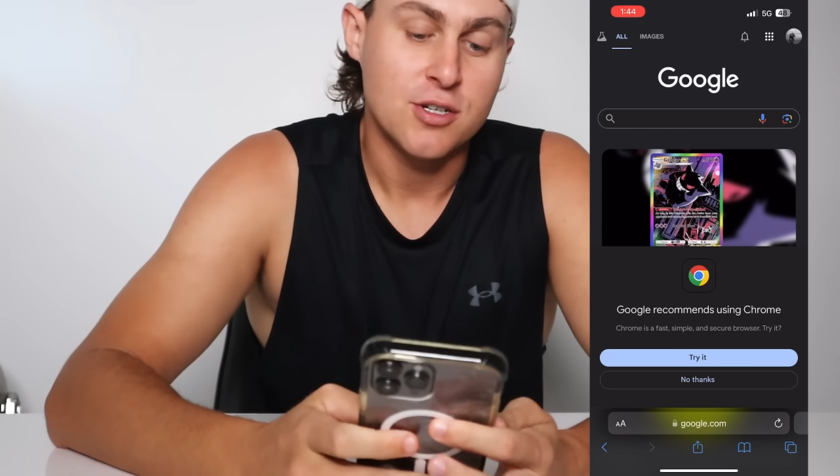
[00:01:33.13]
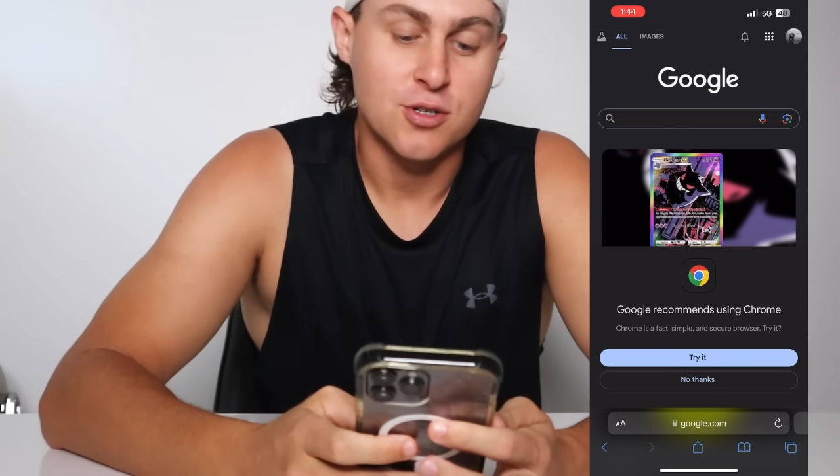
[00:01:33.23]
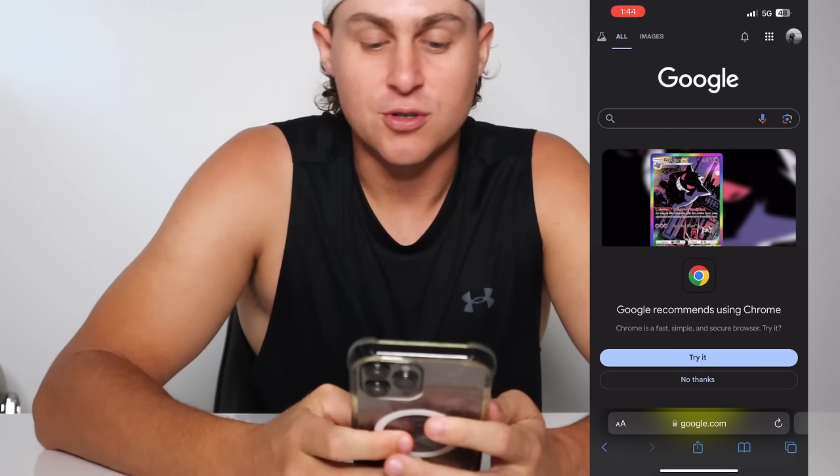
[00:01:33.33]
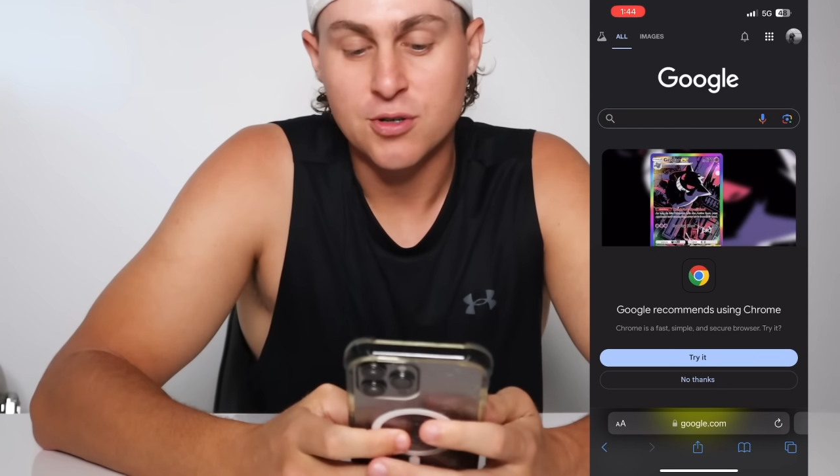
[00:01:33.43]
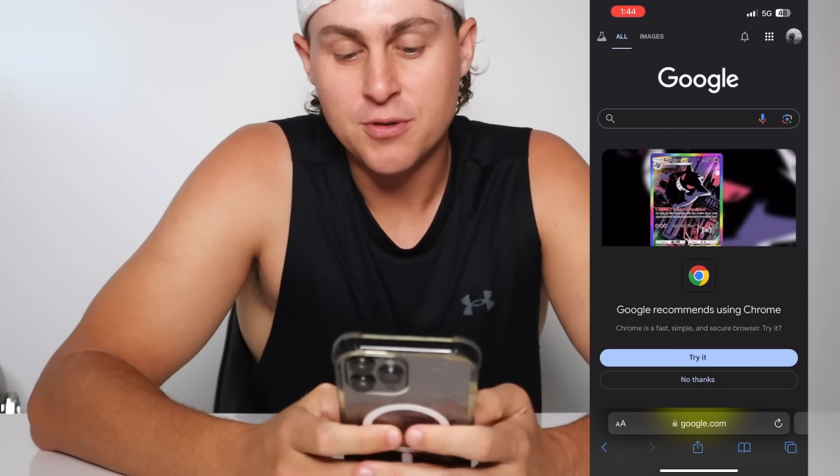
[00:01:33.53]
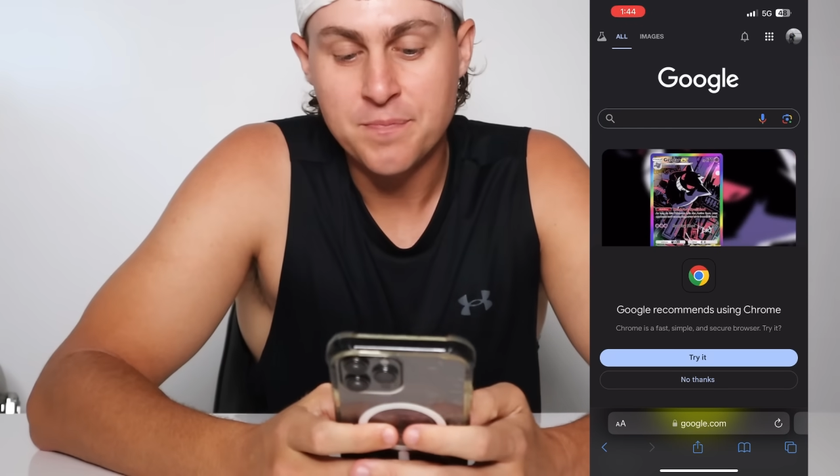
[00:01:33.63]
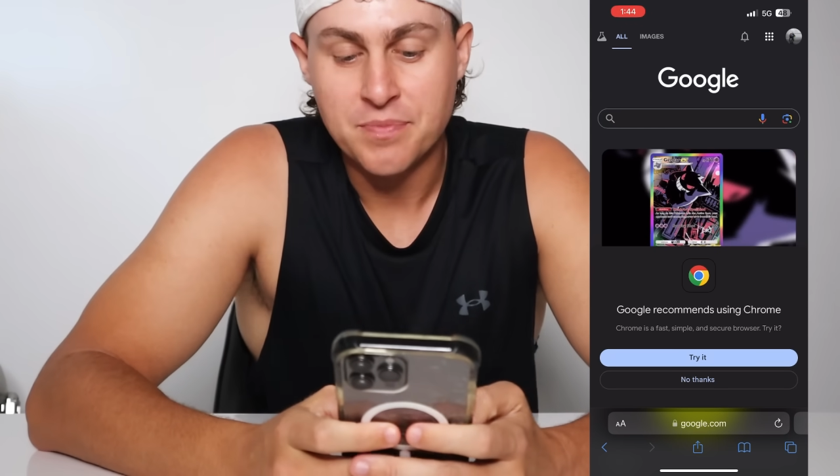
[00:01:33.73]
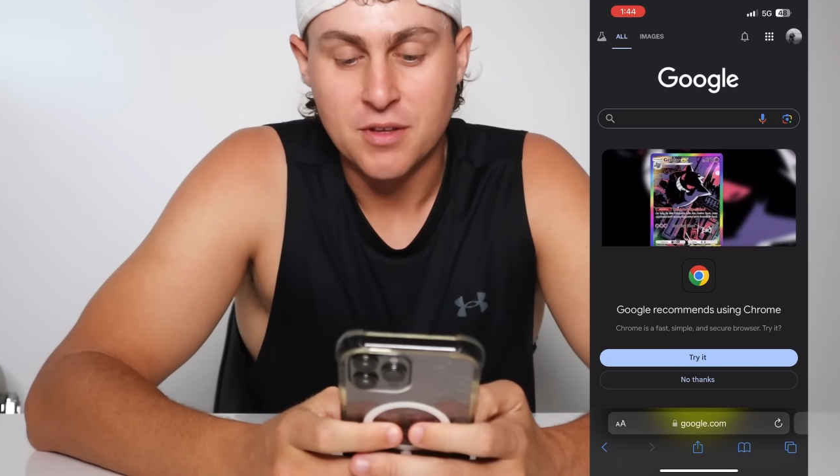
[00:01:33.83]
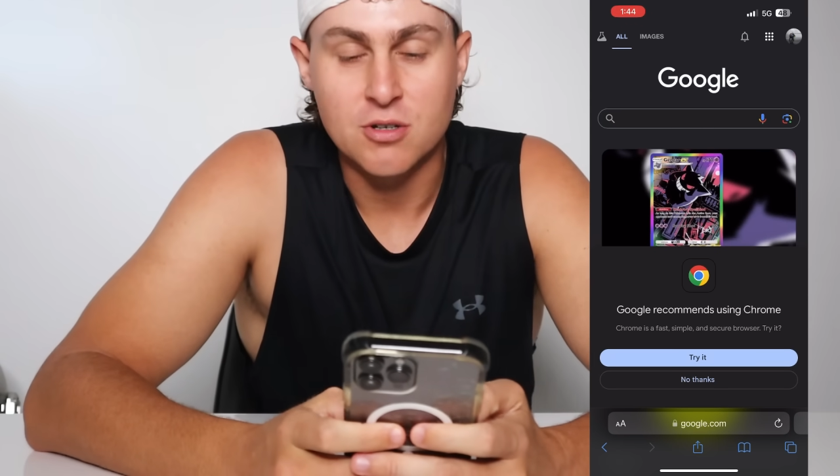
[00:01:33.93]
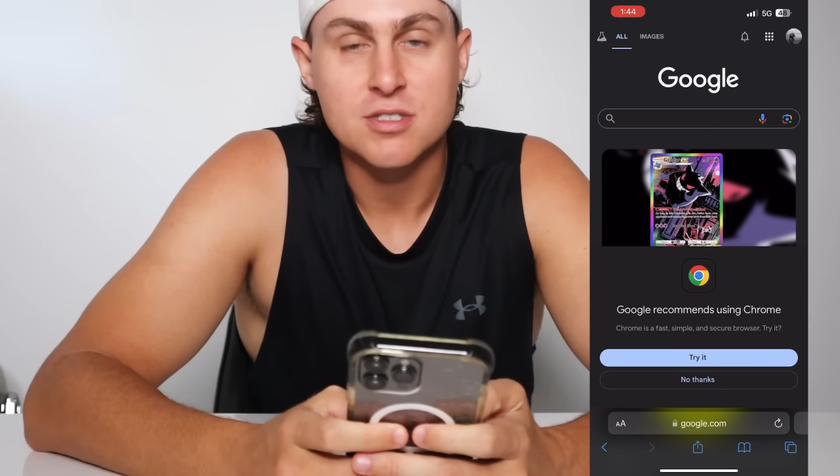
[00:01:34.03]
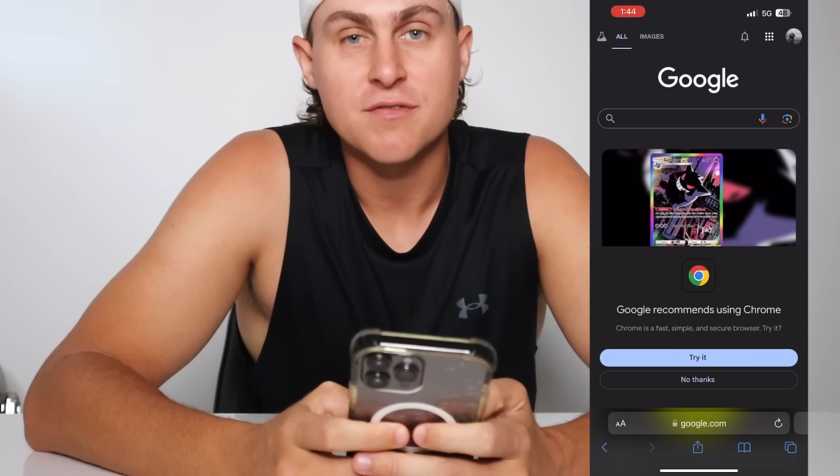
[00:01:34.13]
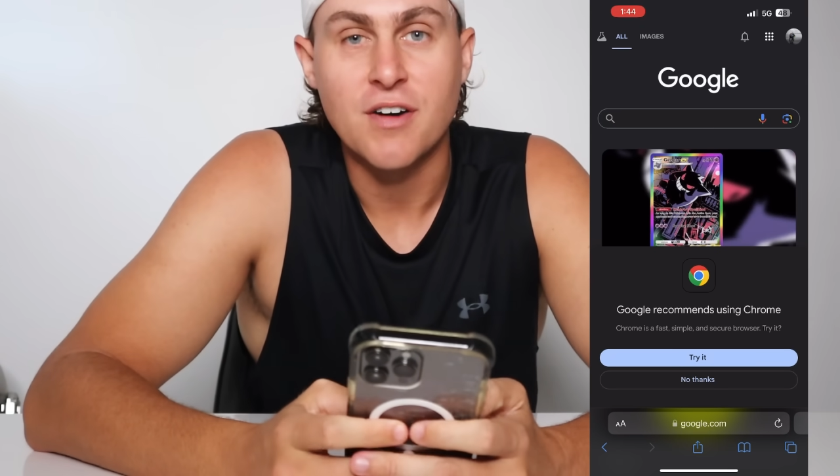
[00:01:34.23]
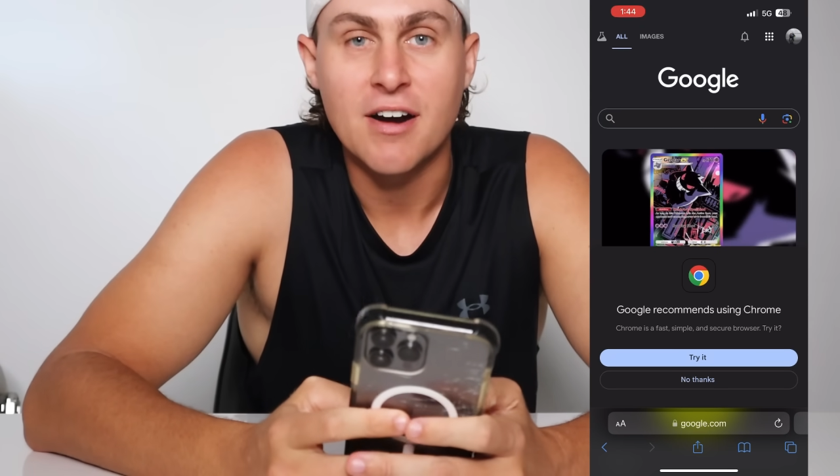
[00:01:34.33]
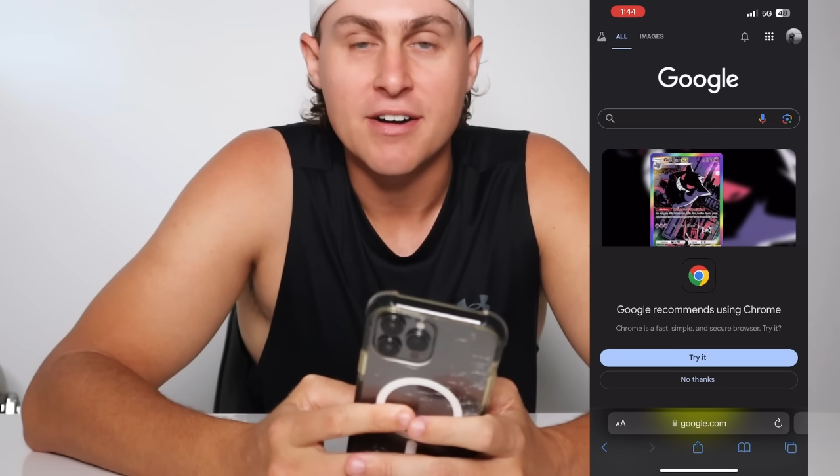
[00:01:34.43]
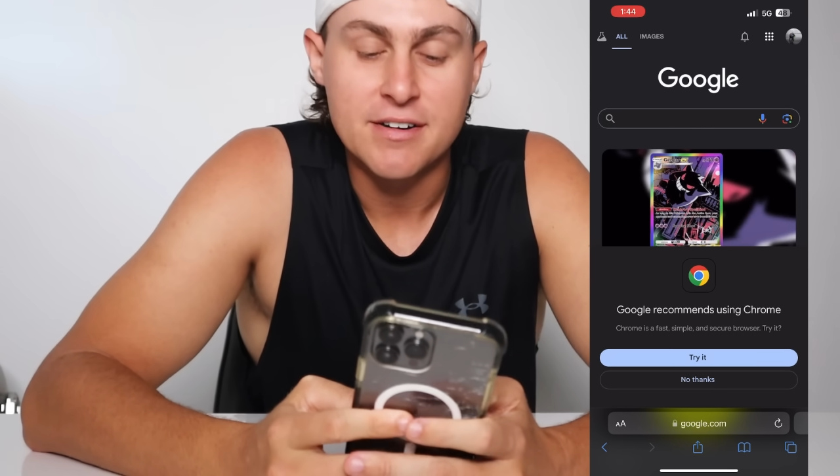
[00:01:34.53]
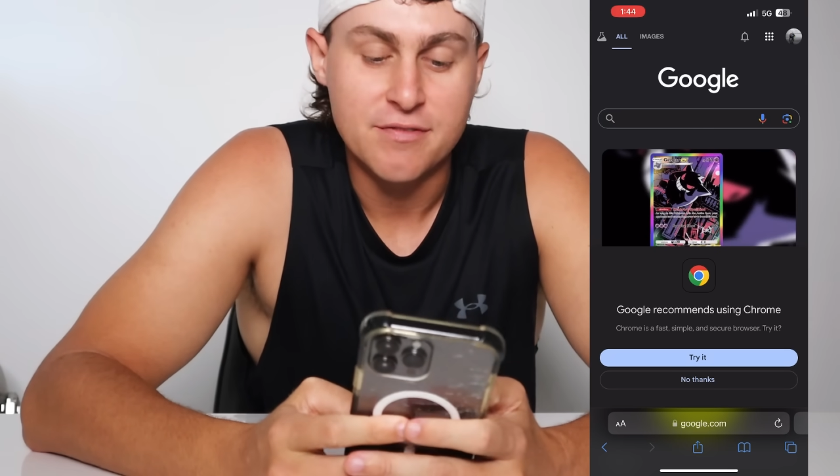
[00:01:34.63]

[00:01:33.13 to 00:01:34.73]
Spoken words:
Google or Safari,